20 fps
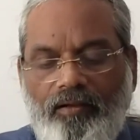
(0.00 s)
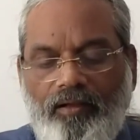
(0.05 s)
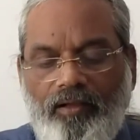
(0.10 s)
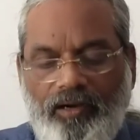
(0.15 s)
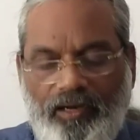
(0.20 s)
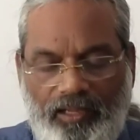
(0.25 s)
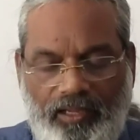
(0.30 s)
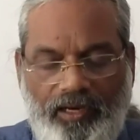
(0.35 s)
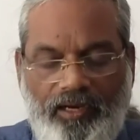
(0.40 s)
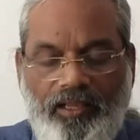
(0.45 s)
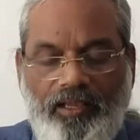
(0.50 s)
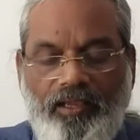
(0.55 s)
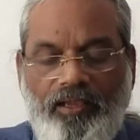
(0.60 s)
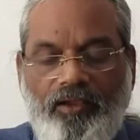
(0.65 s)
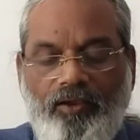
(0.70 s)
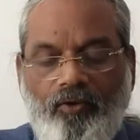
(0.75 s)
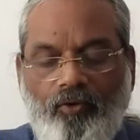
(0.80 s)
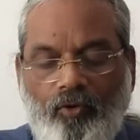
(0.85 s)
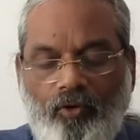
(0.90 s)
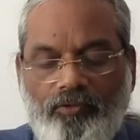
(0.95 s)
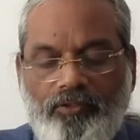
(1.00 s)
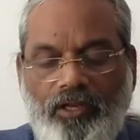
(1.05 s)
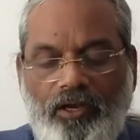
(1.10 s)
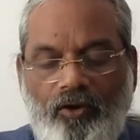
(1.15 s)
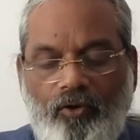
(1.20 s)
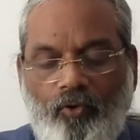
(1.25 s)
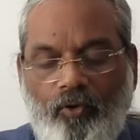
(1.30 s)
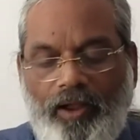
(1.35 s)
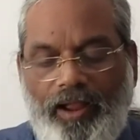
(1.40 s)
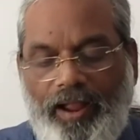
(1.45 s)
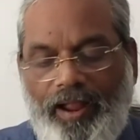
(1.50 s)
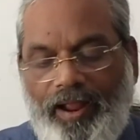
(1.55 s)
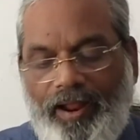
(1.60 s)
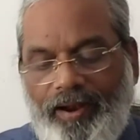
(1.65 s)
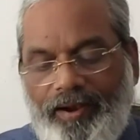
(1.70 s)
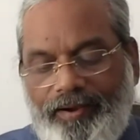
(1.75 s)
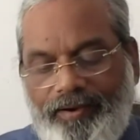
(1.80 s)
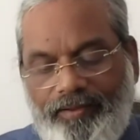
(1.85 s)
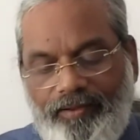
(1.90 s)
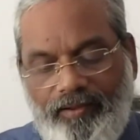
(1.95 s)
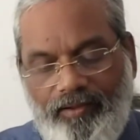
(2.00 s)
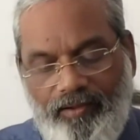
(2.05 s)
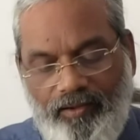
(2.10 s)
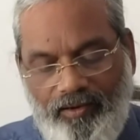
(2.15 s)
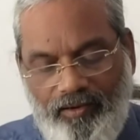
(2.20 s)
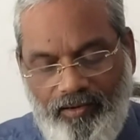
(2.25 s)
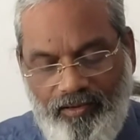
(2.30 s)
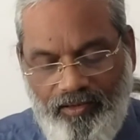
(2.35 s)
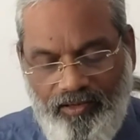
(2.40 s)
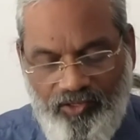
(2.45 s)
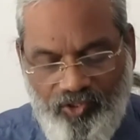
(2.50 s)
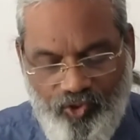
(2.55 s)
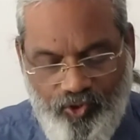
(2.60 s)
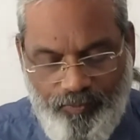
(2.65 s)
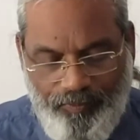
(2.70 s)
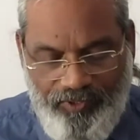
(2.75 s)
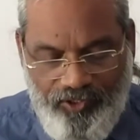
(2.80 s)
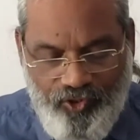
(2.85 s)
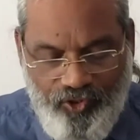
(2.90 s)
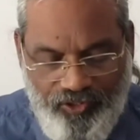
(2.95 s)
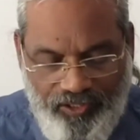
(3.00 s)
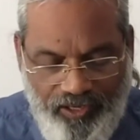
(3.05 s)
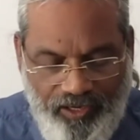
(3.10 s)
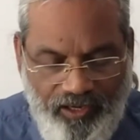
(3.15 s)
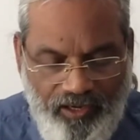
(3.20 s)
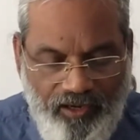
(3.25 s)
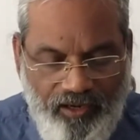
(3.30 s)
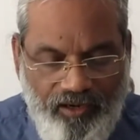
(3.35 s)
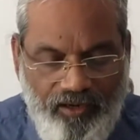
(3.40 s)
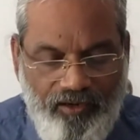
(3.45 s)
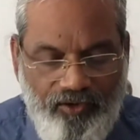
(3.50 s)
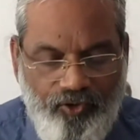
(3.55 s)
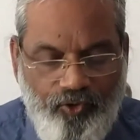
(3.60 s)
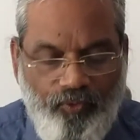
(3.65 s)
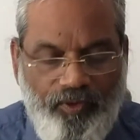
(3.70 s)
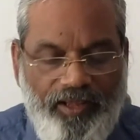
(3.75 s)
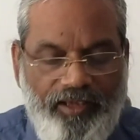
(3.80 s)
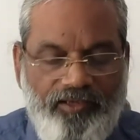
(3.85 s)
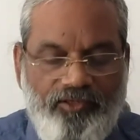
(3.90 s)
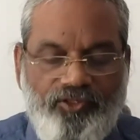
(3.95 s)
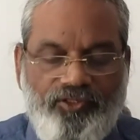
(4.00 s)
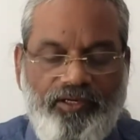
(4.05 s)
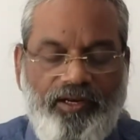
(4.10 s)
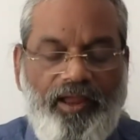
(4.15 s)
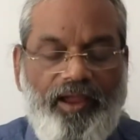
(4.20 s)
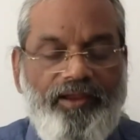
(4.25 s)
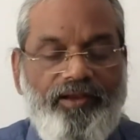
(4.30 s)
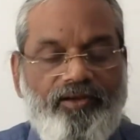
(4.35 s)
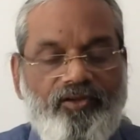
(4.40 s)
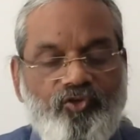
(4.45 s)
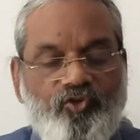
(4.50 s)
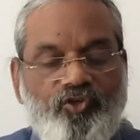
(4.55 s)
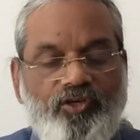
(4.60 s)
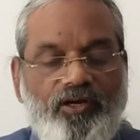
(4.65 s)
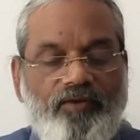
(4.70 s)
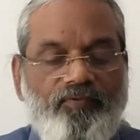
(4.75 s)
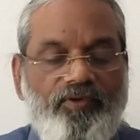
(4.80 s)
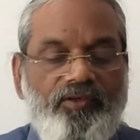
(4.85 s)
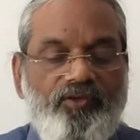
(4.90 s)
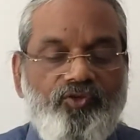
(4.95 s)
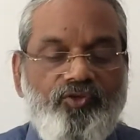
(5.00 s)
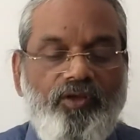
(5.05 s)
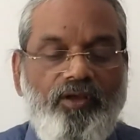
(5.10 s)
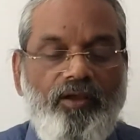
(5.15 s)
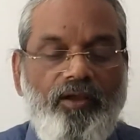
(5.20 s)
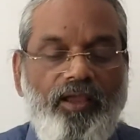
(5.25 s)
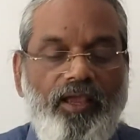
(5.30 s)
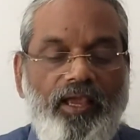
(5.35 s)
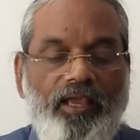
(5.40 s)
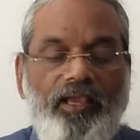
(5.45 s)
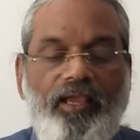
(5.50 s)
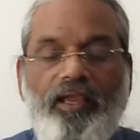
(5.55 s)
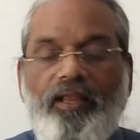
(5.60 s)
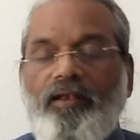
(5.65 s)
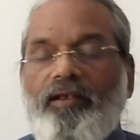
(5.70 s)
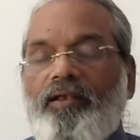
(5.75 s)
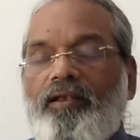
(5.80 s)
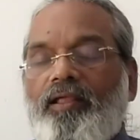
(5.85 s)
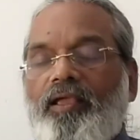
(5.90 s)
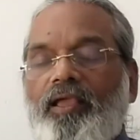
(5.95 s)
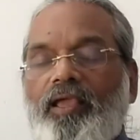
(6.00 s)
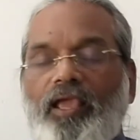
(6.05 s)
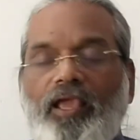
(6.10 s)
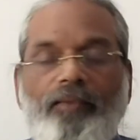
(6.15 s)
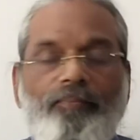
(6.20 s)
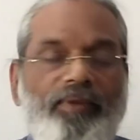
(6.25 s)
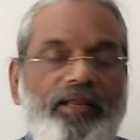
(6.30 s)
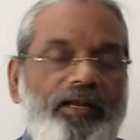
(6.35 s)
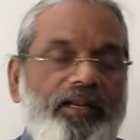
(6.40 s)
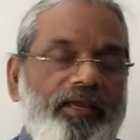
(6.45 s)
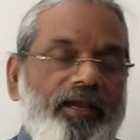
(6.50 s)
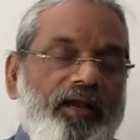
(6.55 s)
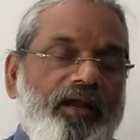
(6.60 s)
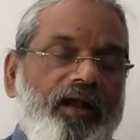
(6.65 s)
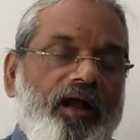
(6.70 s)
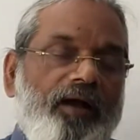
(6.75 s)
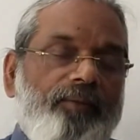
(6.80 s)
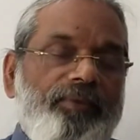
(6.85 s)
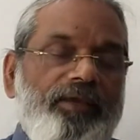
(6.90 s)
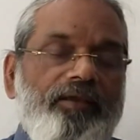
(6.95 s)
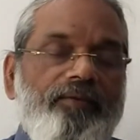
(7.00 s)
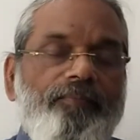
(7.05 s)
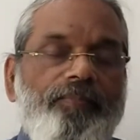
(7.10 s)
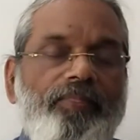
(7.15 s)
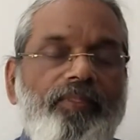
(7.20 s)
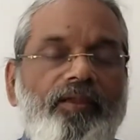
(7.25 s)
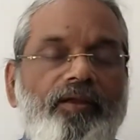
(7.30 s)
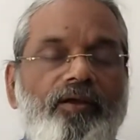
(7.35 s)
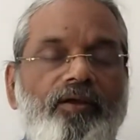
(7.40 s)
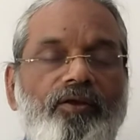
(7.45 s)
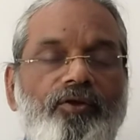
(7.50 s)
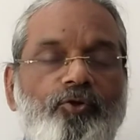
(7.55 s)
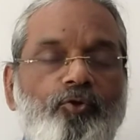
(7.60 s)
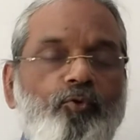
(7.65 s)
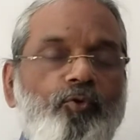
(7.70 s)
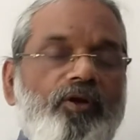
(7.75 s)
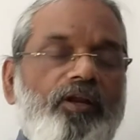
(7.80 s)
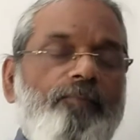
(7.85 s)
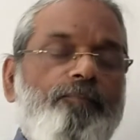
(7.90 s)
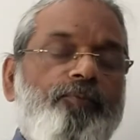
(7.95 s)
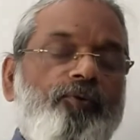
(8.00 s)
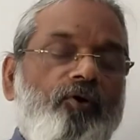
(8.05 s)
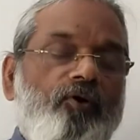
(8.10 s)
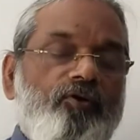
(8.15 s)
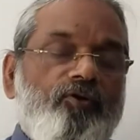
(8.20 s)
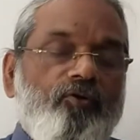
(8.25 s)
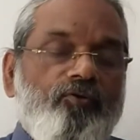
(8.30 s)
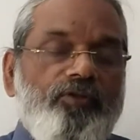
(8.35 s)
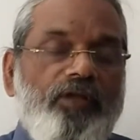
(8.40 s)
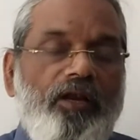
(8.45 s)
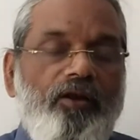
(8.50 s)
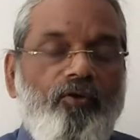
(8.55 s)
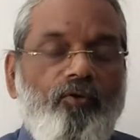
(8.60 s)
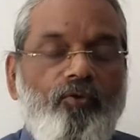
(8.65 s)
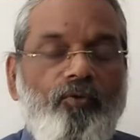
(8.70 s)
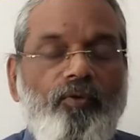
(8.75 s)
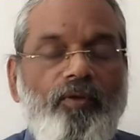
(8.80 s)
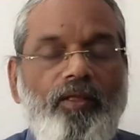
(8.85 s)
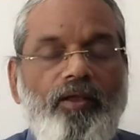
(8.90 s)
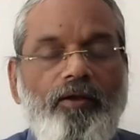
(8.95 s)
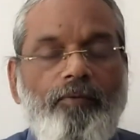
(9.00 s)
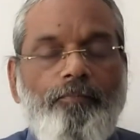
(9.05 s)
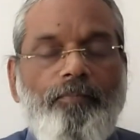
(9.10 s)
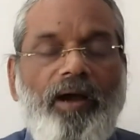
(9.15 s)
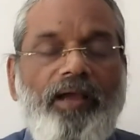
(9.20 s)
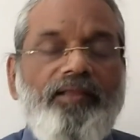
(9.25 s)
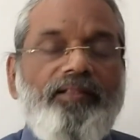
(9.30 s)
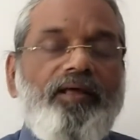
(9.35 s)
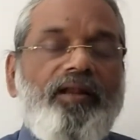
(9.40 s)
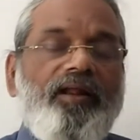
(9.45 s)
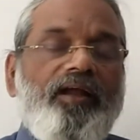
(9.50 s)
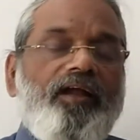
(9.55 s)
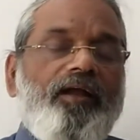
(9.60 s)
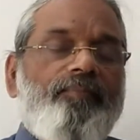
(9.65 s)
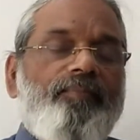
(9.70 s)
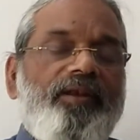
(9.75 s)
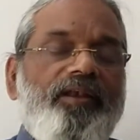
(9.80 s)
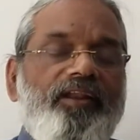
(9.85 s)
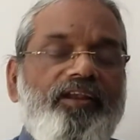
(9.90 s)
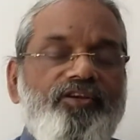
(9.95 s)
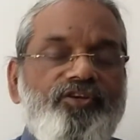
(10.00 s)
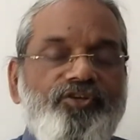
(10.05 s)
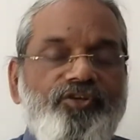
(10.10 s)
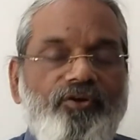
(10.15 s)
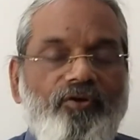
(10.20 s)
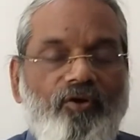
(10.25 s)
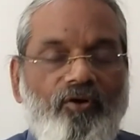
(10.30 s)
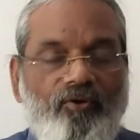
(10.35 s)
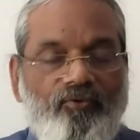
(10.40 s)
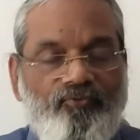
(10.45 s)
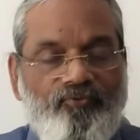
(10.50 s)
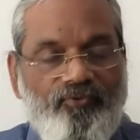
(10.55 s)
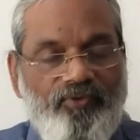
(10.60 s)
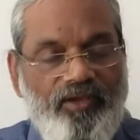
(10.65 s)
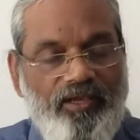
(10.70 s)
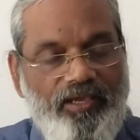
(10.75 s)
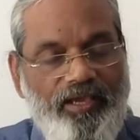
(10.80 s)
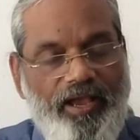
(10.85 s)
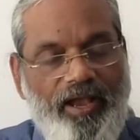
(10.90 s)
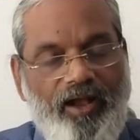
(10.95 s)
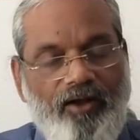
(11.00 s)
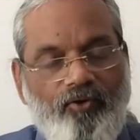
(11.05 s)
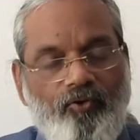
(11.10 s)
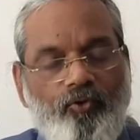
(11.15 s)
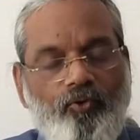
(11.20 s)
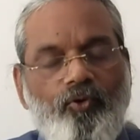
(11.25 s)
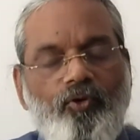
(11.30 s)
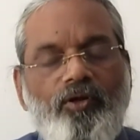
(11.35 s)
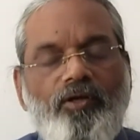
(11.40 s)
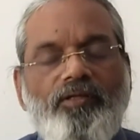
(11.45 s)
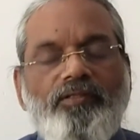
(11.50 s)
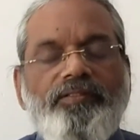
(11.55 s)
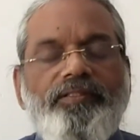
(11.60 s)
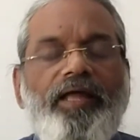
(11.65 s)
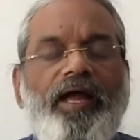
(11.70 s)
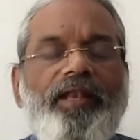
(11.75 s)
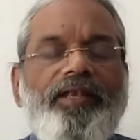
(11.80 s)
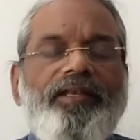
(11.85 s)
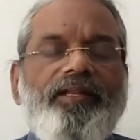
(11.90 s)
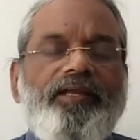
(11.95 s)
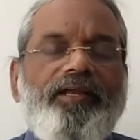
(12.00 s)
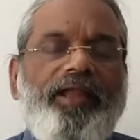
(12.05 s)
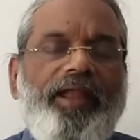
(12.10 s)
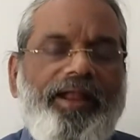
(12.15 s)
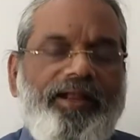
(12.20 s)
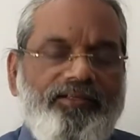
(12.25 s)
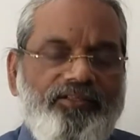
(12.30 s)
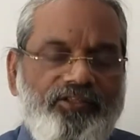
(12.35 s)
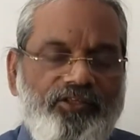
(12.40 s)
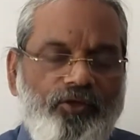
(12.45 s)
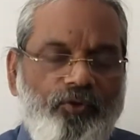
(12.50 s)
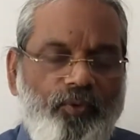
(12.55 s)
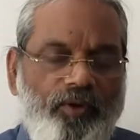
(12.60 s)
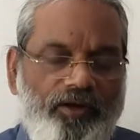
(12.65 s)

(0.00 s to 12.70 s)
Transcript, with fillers: Really, Othello had dismissed her today's night service. Again, Emilia coming to report Othello by the recommendation of Iago that Cassio